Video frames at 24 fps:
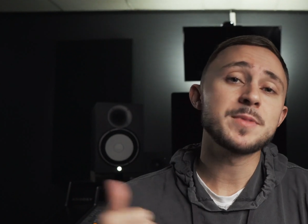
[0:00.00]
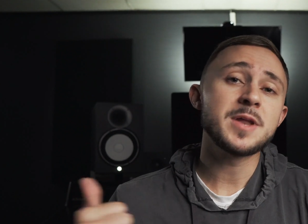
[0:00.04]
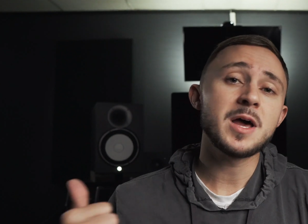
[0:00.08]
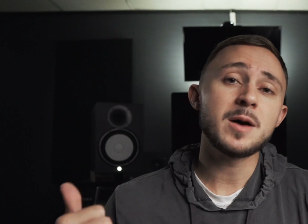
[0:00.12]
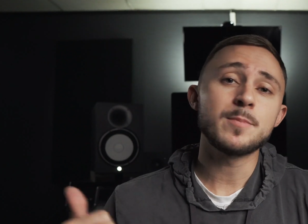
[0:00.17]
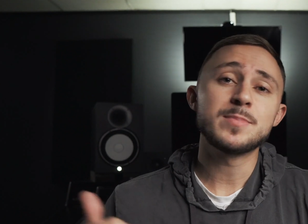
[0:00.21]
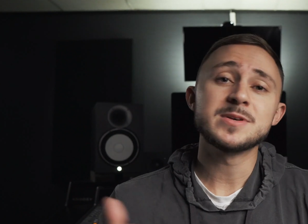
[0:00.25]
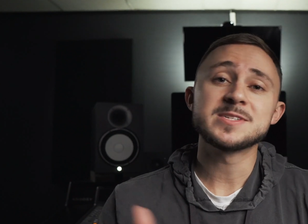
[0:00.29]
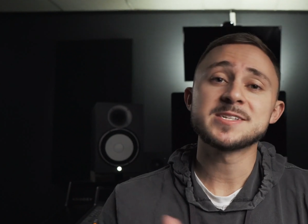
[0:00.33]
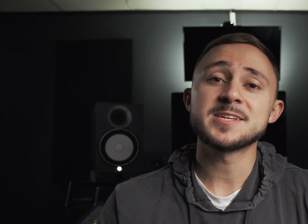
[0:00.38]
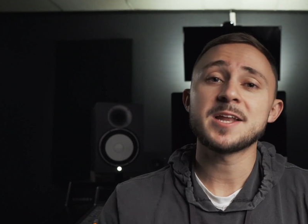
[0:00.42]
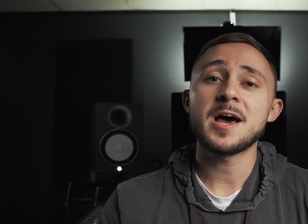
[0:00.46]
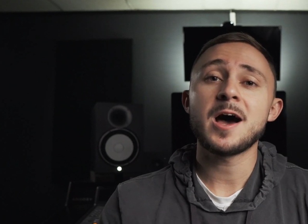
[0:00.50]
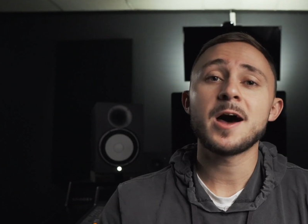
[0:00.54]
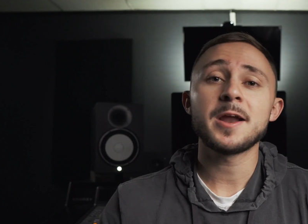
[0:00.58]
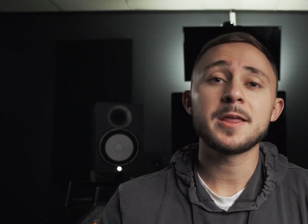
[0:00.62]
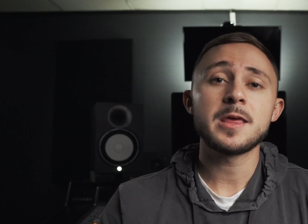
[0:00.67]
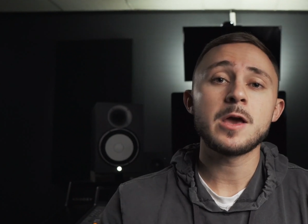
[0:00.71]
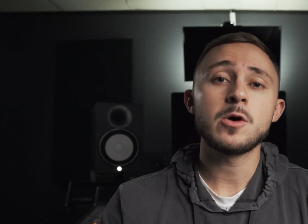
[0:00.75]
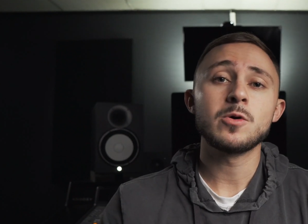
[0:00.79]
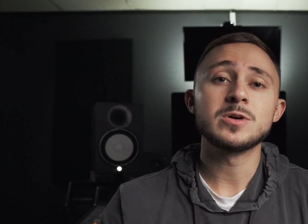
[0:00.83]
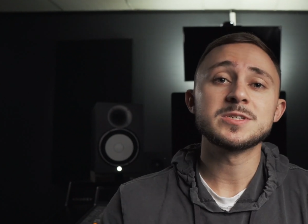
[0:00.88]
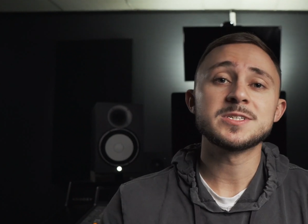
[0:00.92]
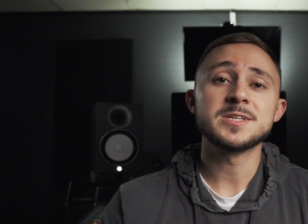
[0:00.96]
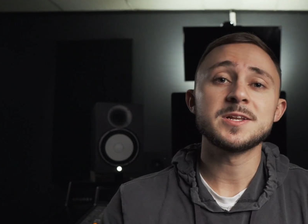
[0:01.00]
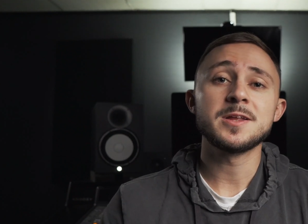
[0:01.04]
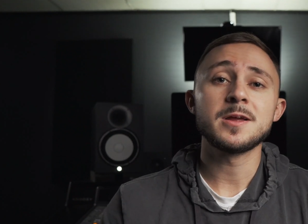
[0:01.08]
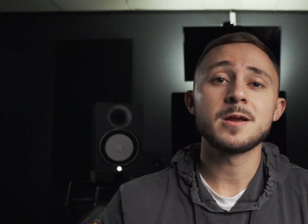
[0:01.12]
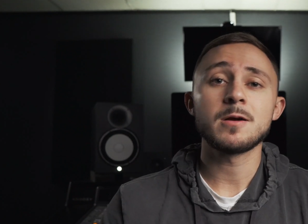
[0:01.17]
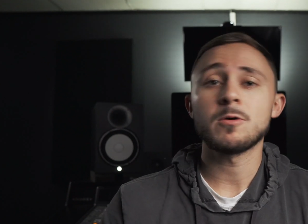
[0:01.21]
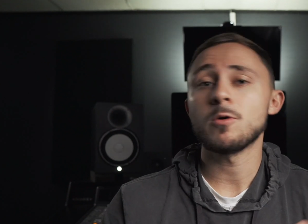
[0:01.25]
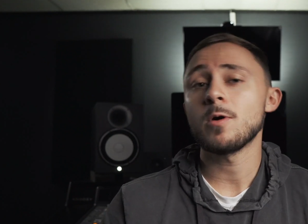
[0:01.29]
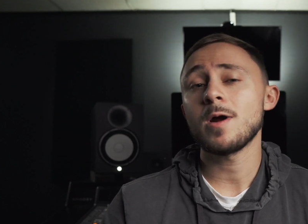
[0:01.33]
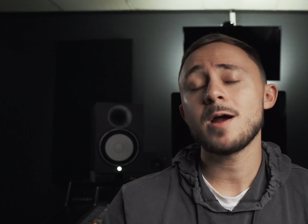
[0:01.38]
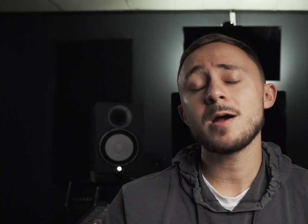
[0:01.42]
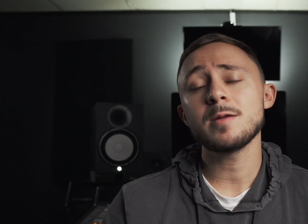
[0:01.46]
up as an audio engineer
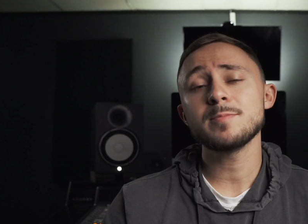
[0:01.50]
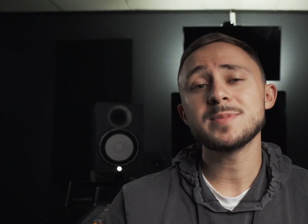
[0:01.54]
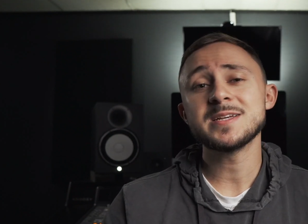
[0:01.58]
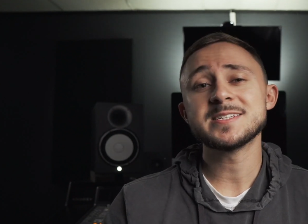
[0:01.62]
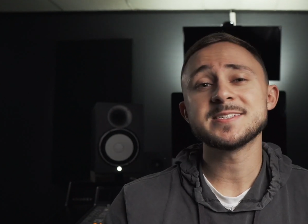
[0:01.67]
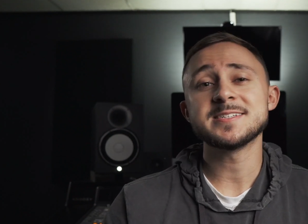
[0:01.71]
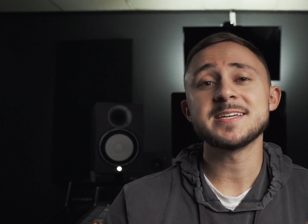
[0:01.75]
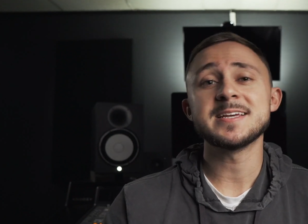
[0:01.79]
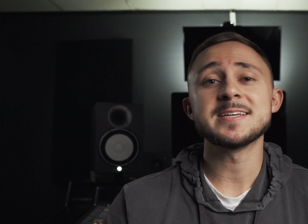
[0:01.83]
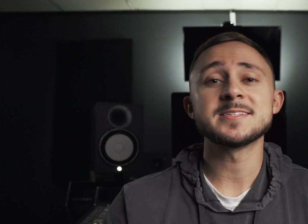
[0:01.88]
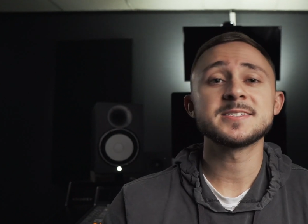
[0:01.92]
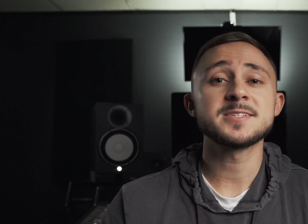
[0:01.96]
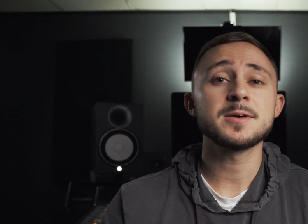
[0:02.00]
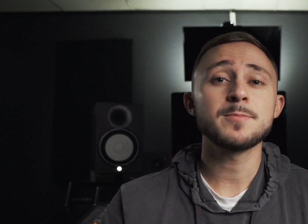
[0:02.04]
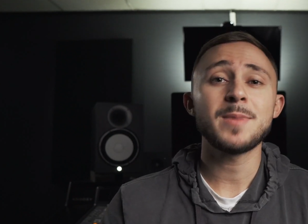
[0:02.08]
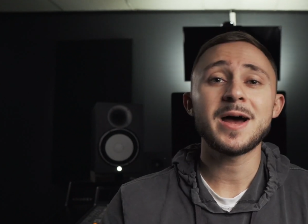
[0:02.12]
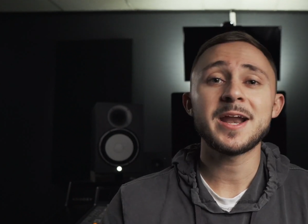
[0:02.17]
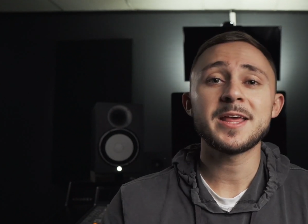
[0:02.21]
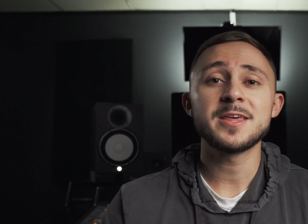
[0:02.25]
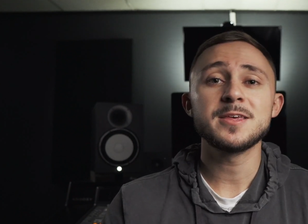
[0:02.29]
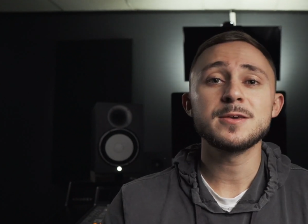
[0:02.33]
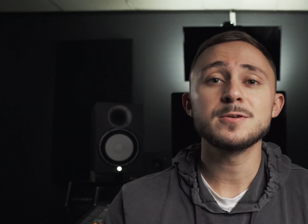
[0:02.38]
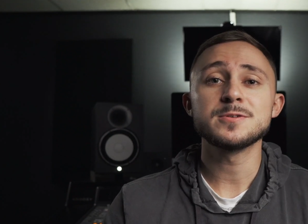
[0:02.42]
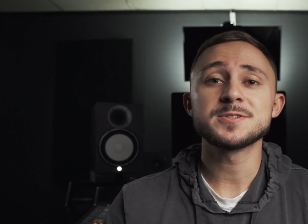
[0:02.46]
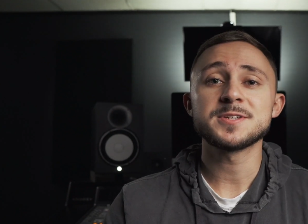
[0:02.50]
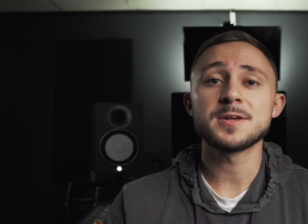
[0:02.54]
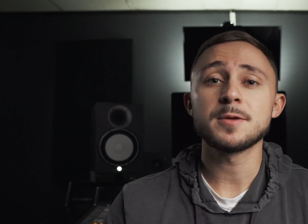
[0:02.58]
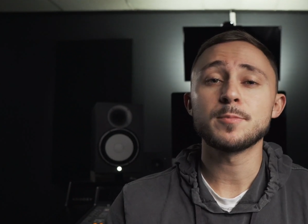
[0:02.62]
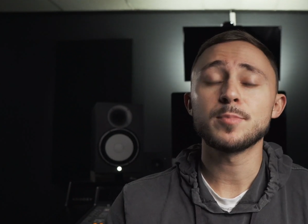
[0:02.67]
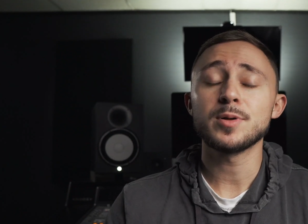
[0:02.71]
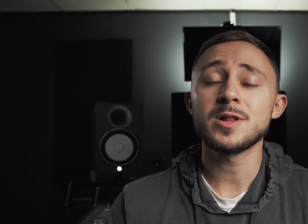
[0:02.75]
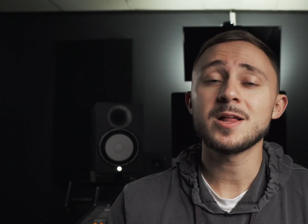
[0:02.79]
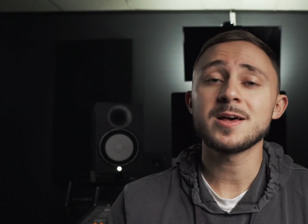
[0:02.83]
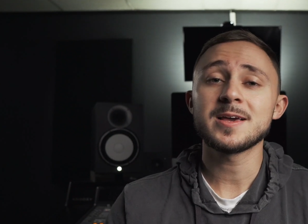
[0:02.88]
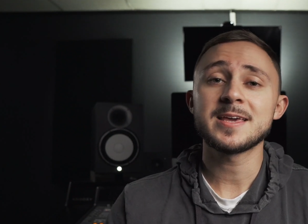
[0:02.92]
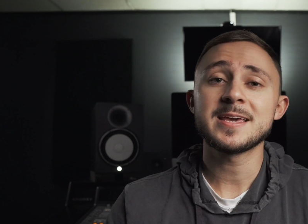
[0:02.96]
where I'd be seeing somebody use a
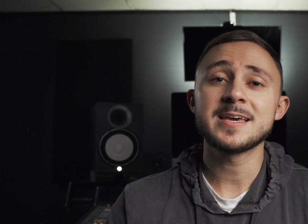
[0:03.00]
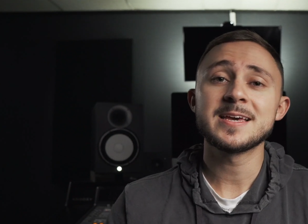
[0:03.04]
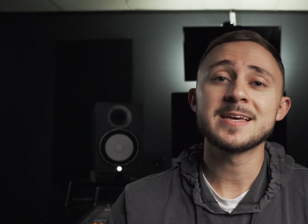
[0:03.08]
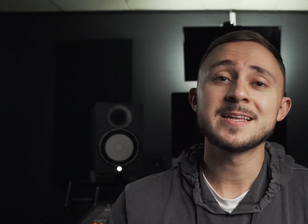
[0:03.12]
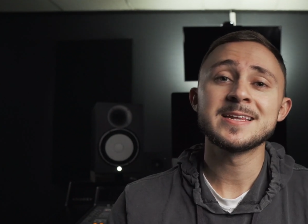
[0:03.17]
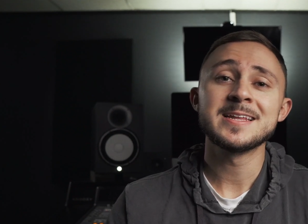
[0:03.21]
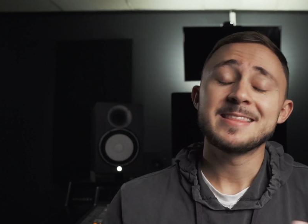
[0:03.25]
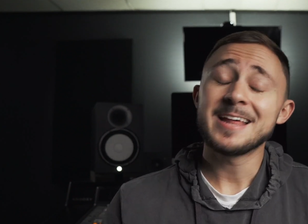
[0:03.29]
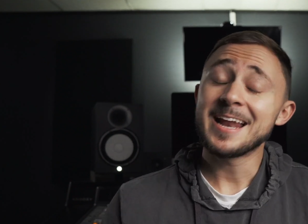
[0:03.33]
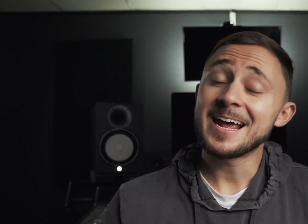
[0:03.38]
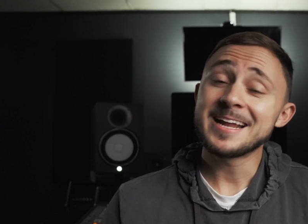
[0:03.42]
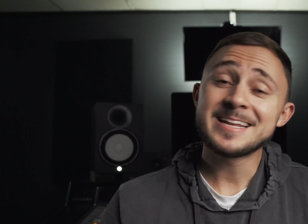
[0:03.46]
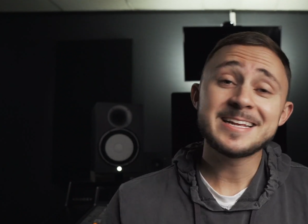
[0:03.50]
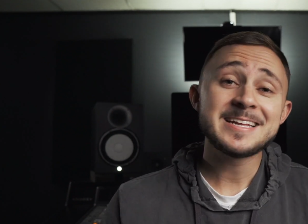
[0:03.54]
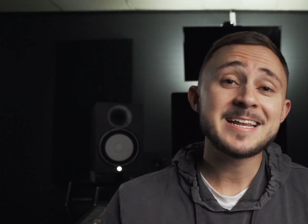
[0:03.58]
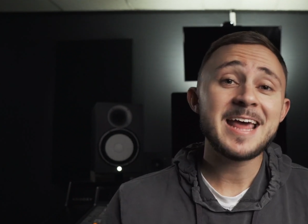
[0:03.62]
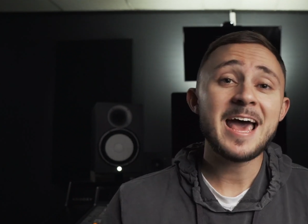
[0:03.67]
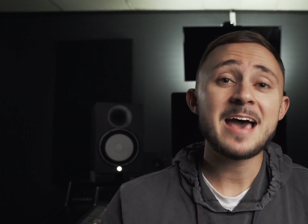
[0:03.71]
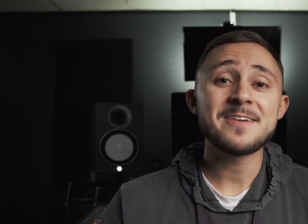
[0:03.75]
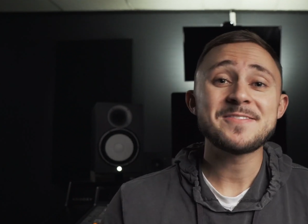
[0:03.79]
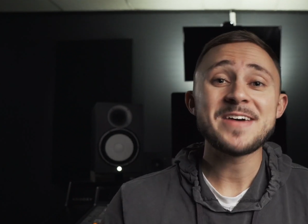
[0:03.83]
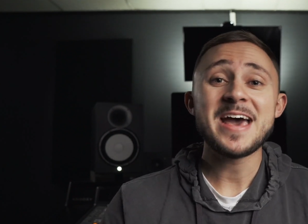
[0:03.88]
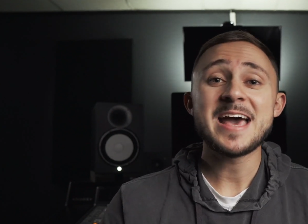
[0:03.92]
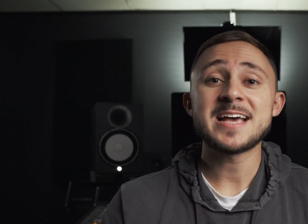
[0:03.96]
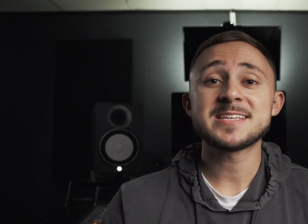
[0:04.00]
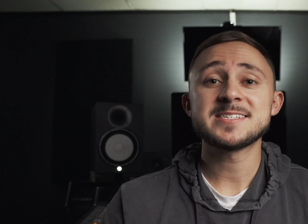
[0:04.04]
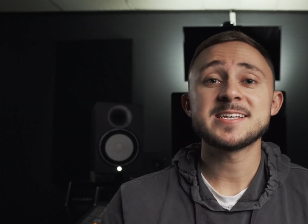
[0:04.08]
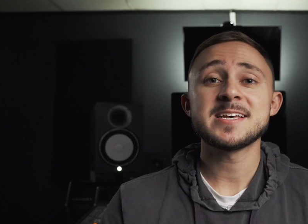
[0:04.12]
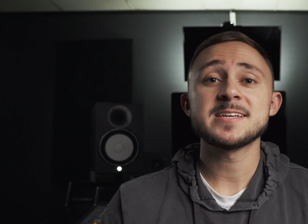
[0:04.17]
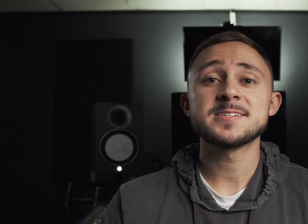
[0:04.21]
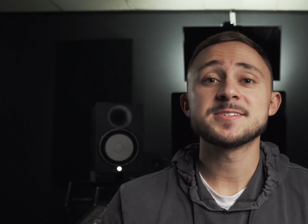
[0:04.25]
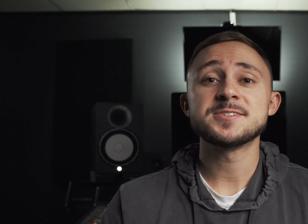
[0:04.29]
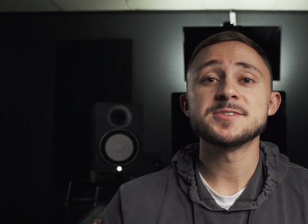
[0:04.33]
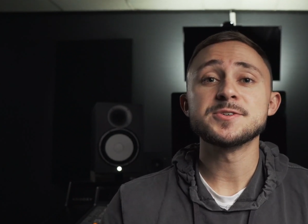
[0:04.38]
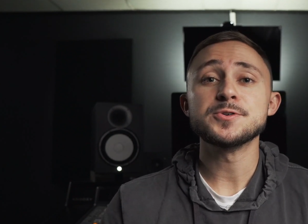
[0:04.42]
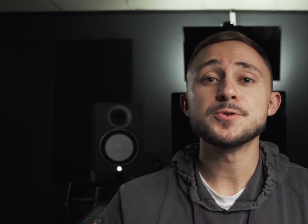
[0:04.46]
plugin that I didn't have
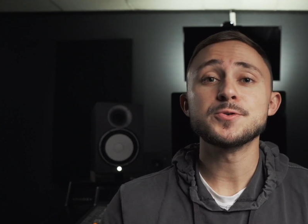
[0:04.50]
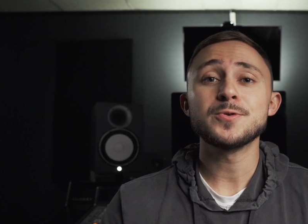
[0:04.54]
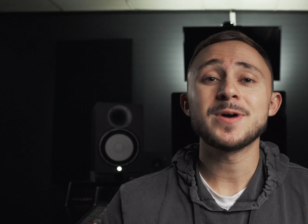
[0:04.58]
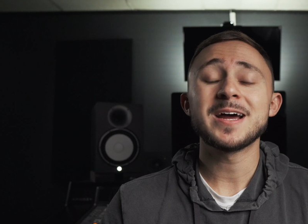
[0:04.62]
access to,